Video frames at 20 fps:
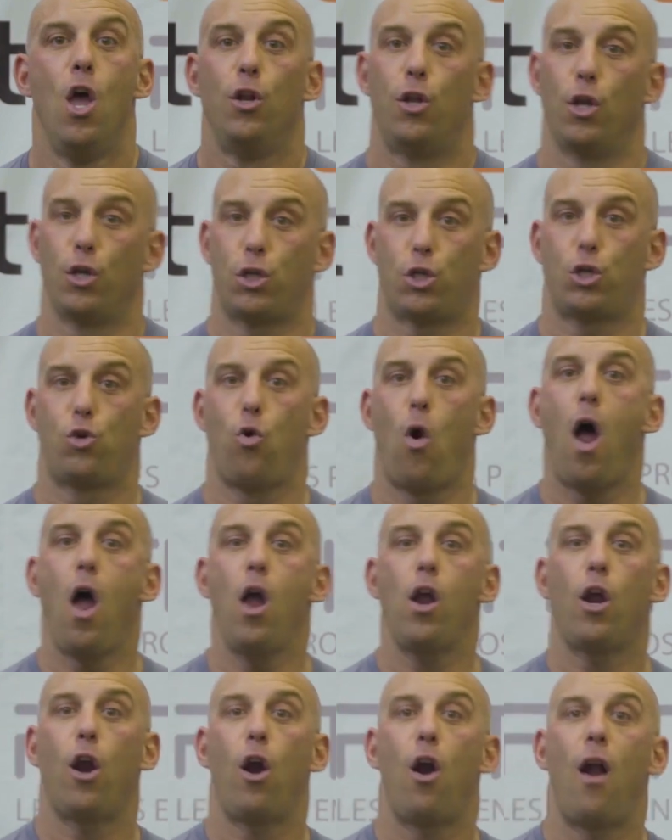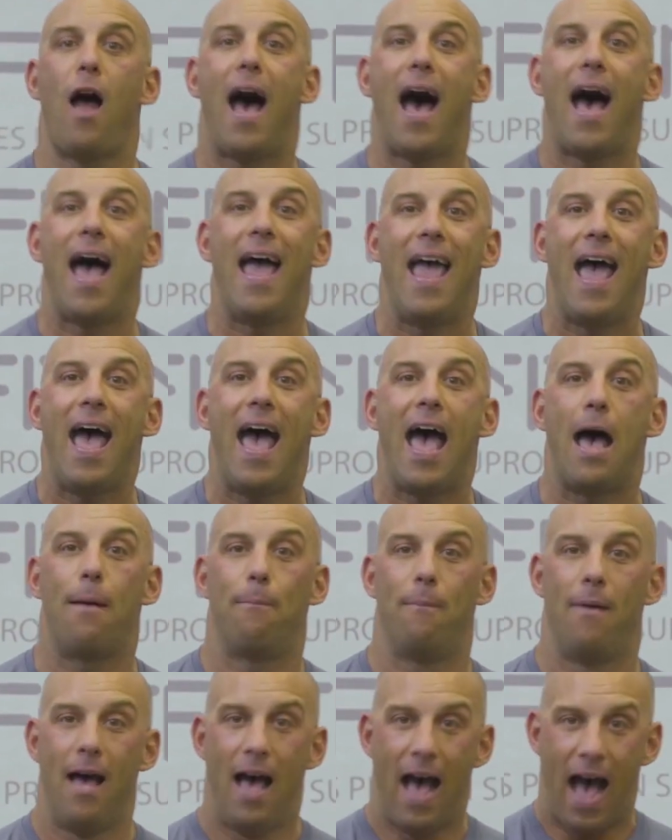The stronger I
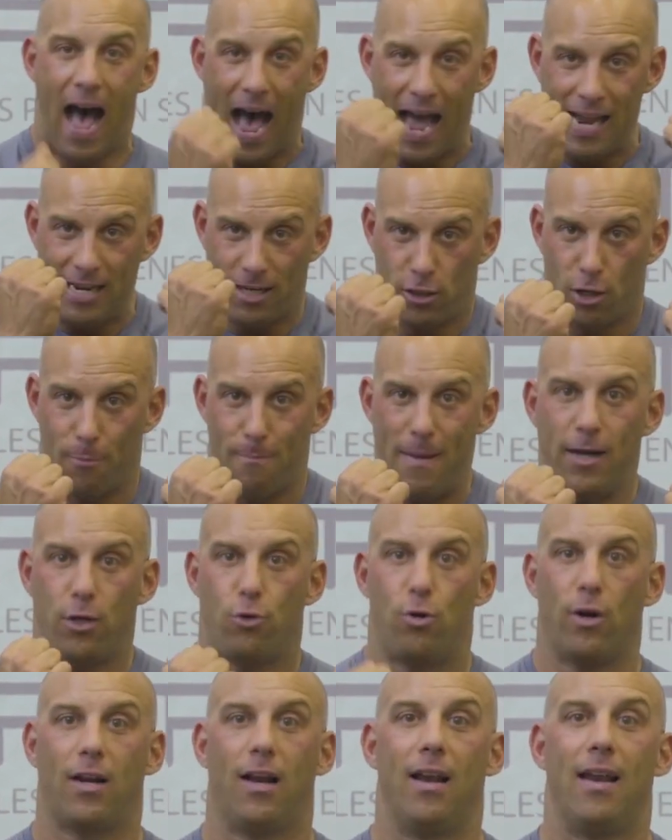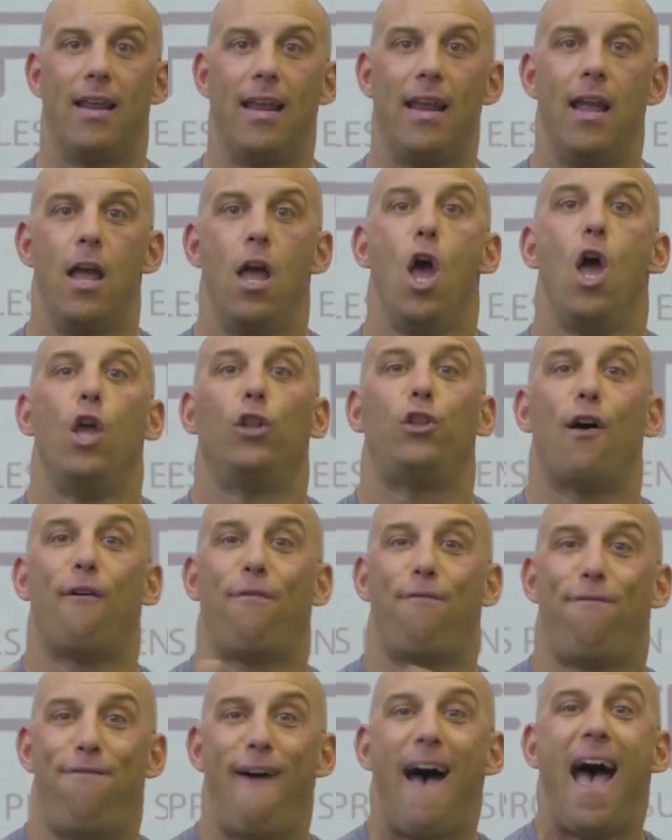am isometrically, the
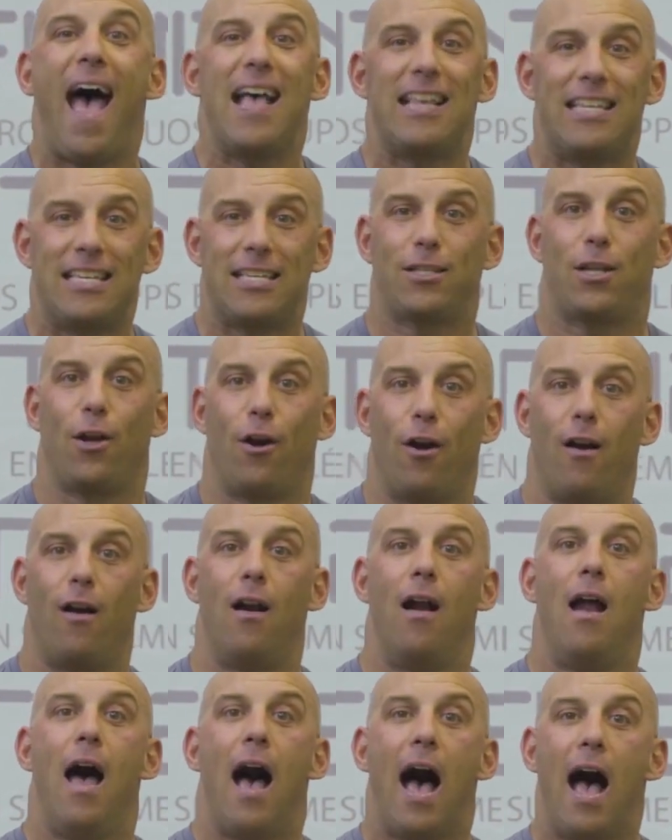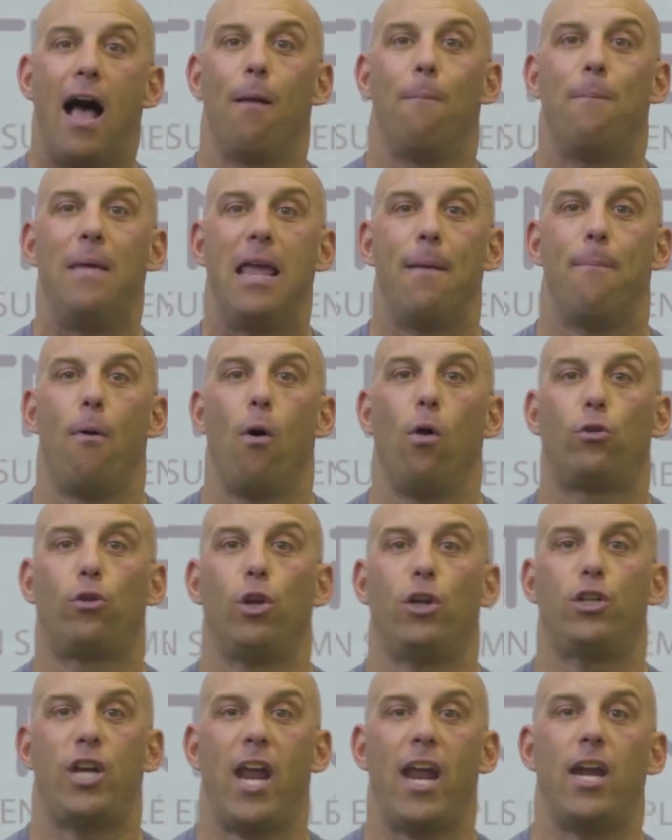faster I'll be able
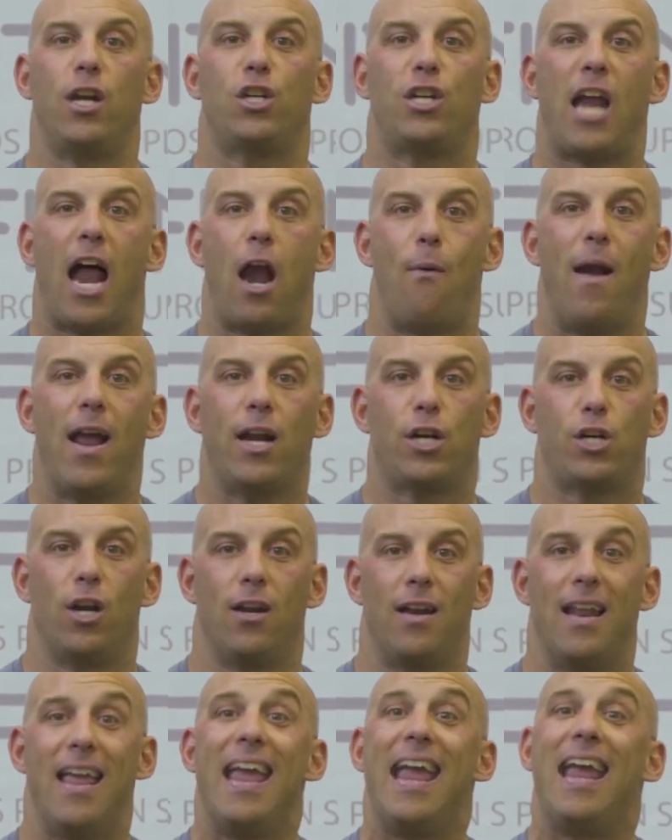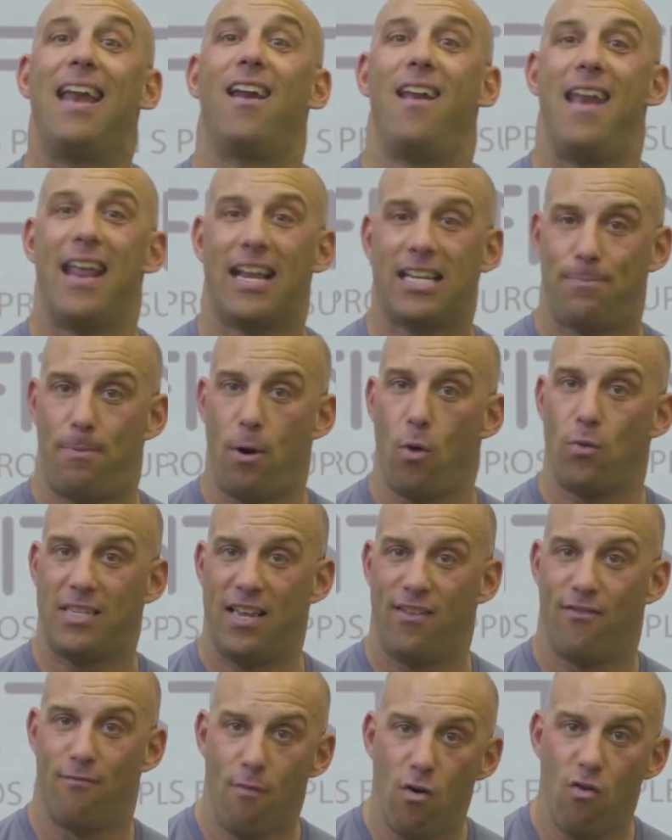to change direction in an
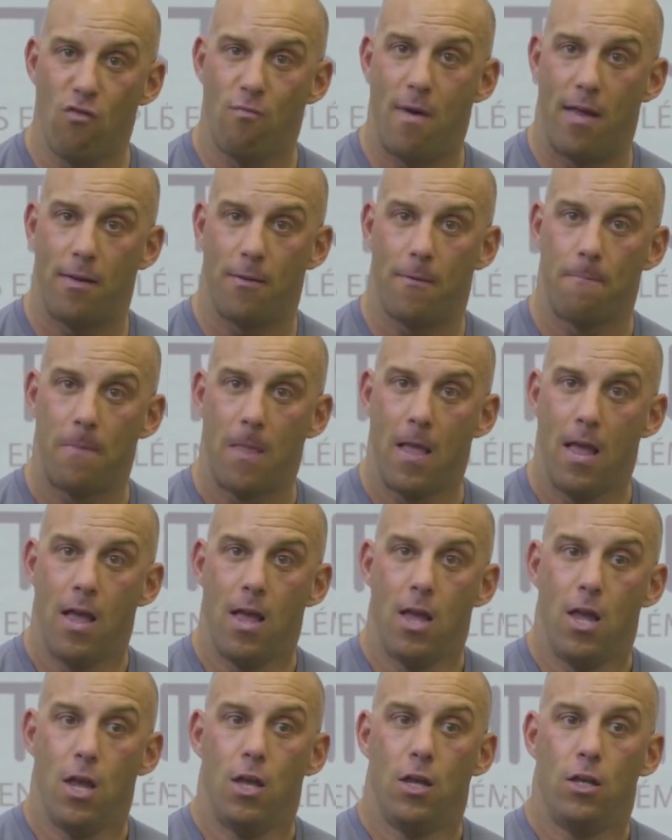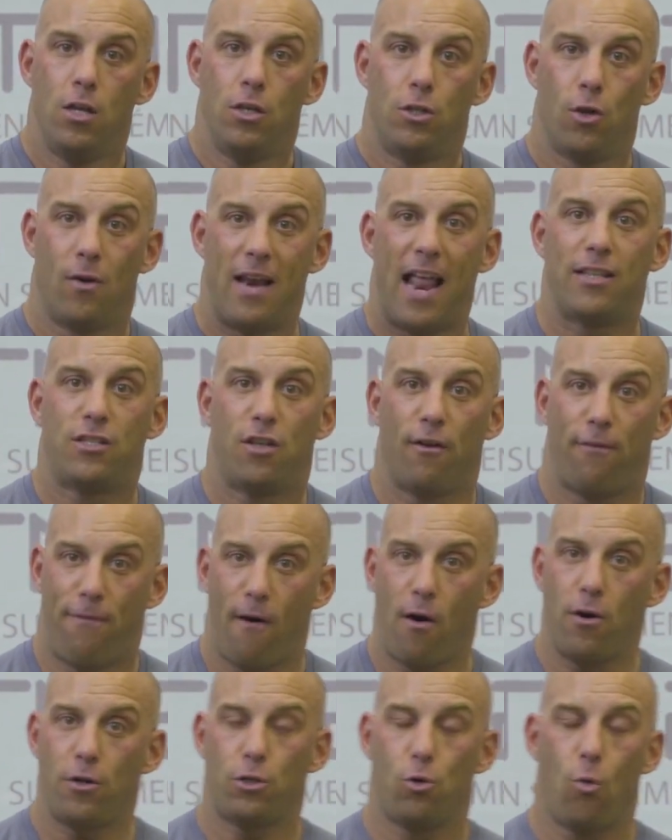explosive movement. So that's the
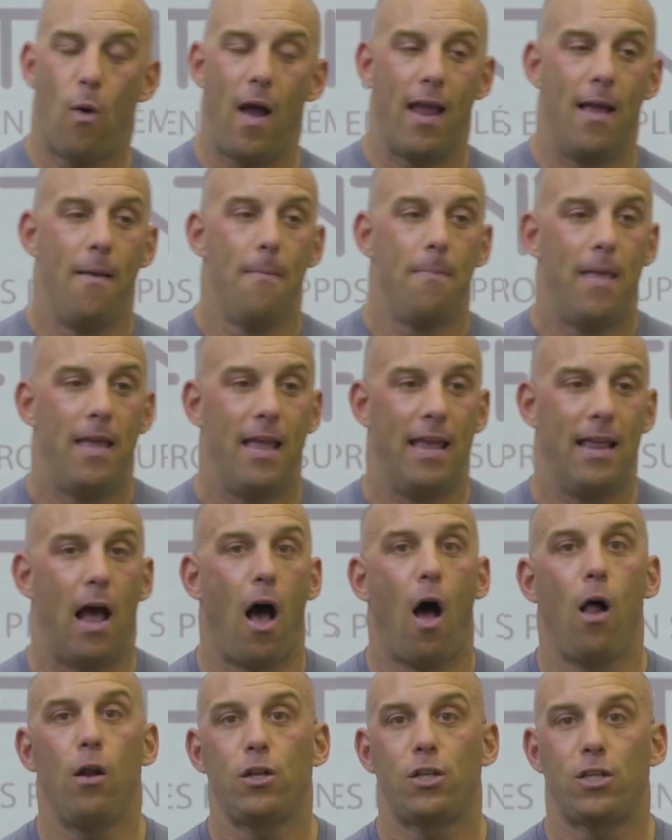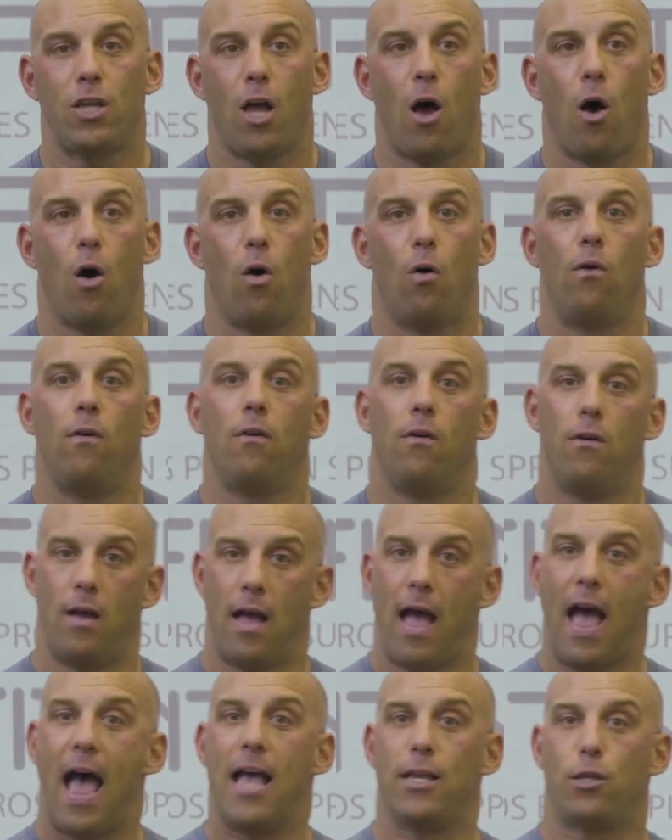first way. It also,
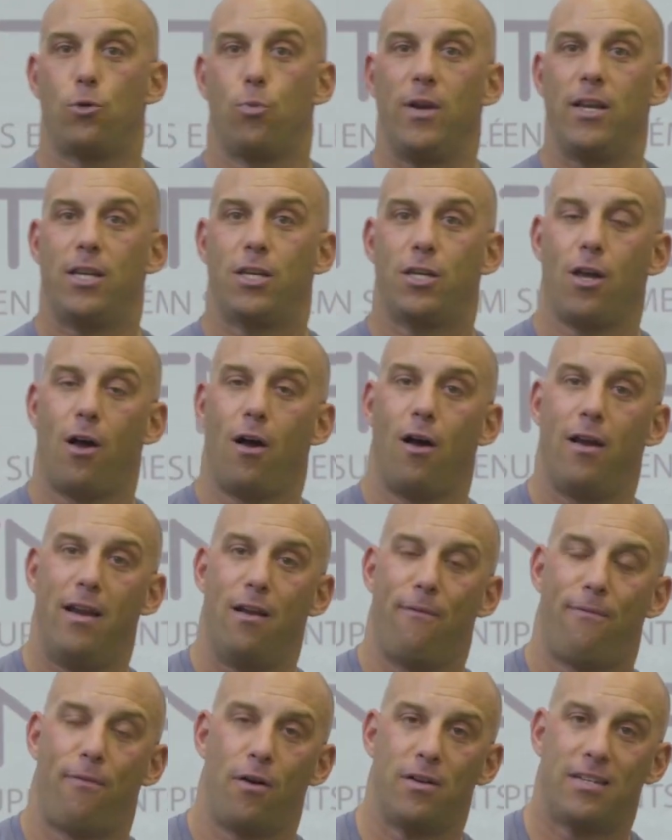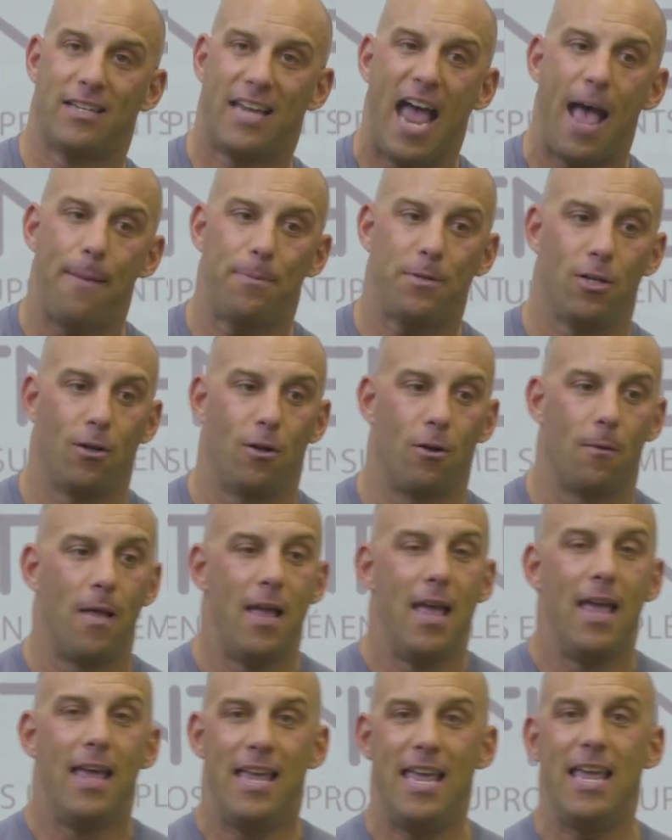as we saw in the first capsule,
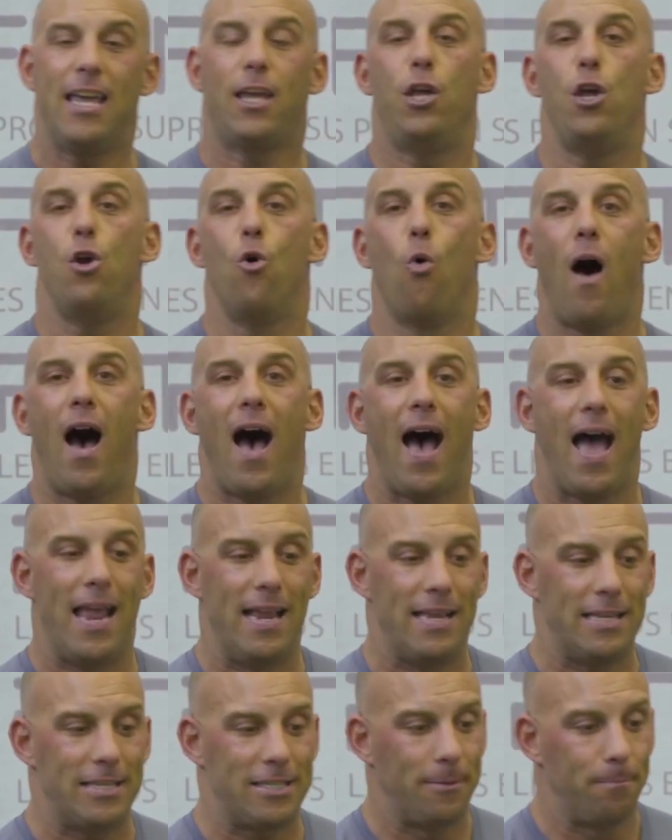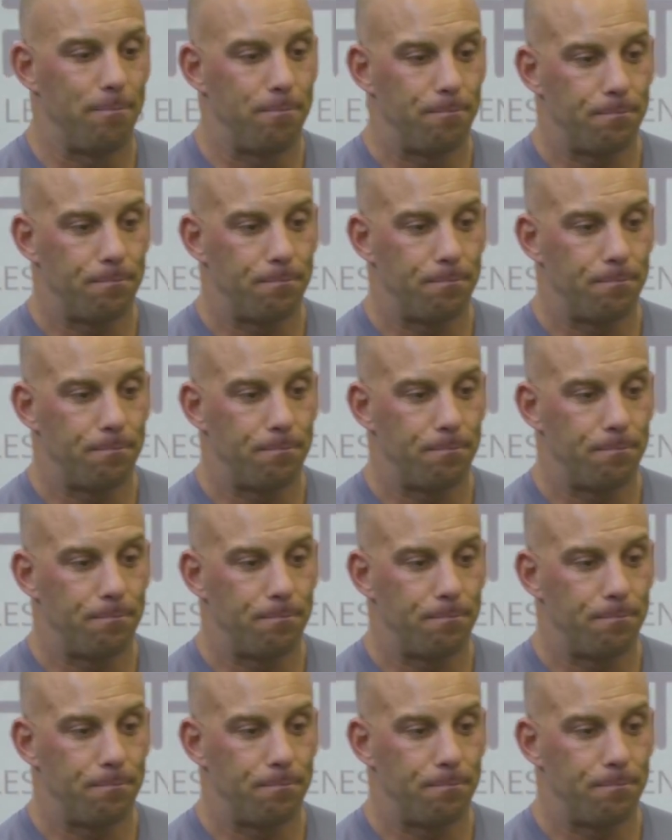EQIs